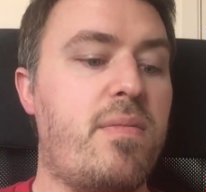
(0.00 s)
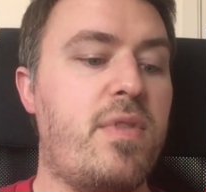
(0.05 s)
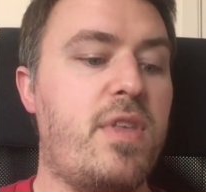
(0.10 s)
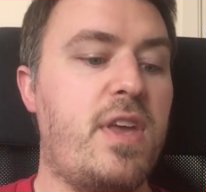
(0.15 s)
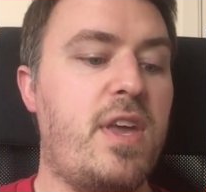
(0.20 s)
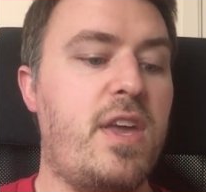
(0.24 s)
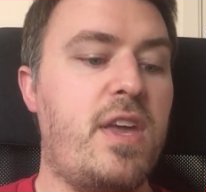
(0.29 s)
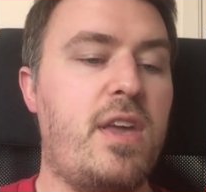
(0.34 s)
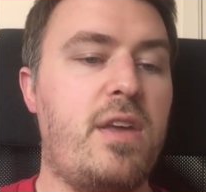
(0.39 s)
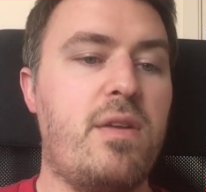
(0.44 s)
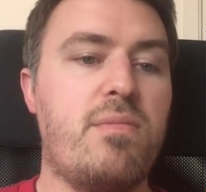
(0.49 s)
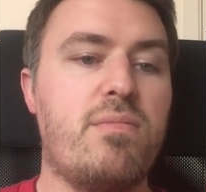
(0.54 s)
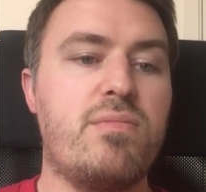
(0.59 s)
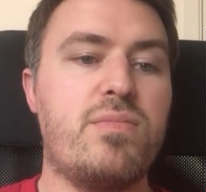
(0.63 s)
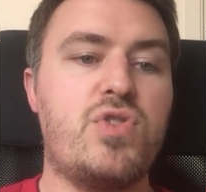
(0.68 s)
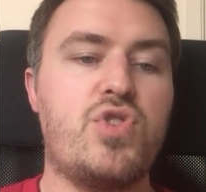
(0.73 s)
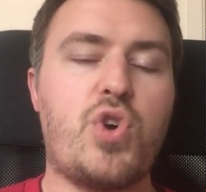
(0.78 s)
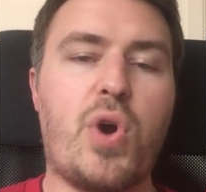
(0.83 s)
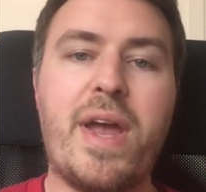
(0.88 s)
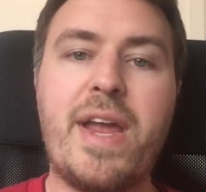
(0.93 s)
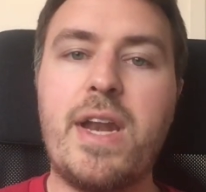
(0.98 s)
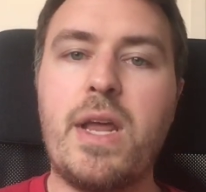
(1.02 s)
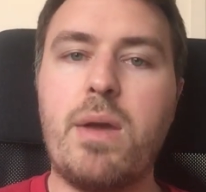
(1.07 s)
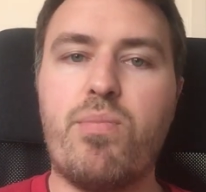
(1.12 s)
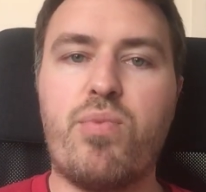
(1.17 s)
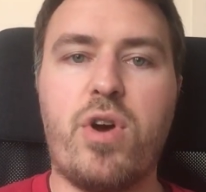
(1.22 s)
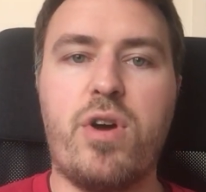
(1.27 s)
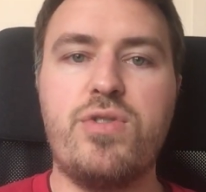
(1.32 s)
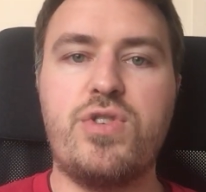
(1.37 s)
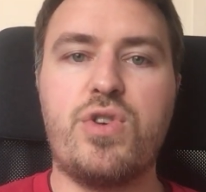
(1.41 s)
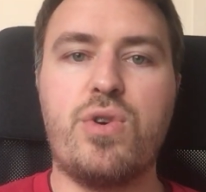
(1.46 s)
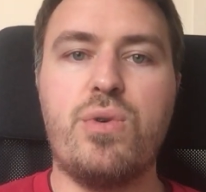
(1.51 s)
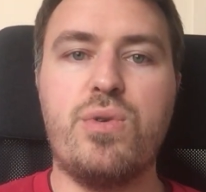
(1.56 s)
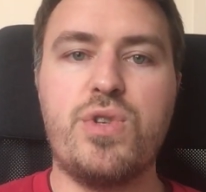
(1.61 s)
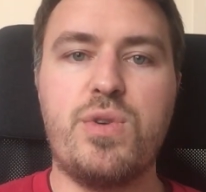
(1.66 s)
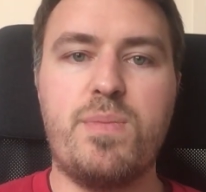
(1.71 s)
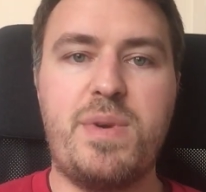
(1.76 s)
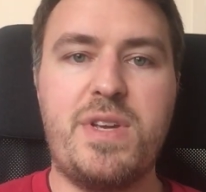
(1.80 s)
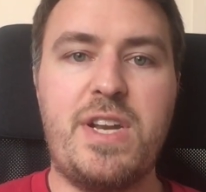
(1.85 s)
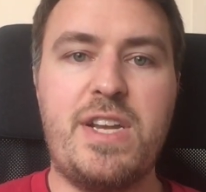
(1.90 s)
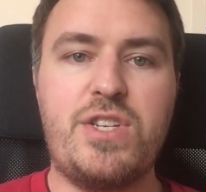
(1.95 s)
the training protocols
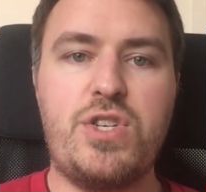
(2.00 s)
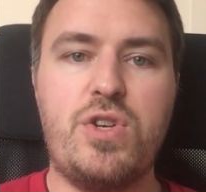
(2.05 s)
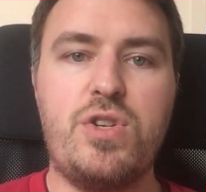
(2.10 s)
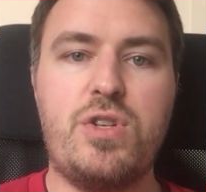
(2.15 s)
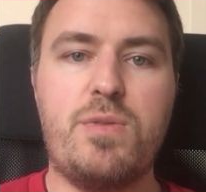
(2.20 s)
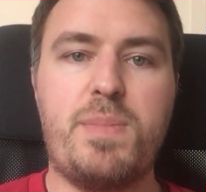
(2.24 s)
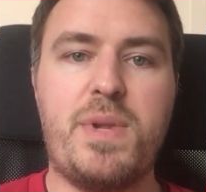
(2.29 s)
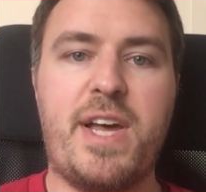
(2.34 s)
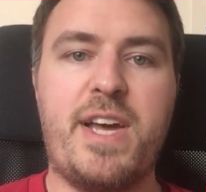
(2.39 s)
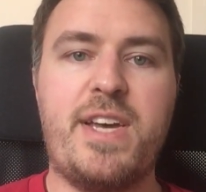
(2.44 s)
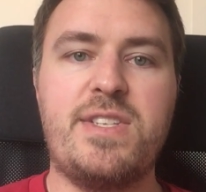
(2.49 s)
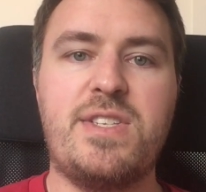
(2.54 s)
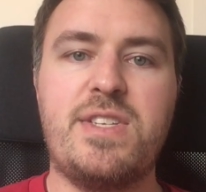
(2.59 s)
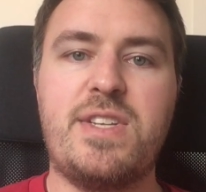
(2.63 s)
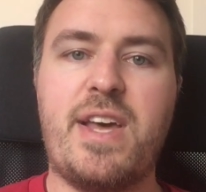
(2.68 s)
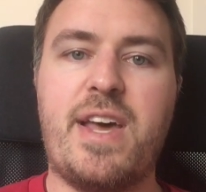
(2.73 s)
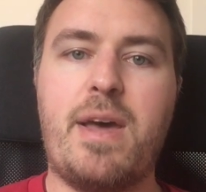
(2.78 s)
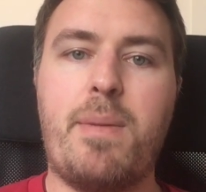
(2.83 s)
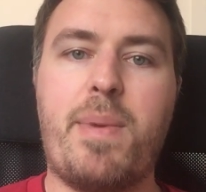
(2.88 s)
have been issued to players today.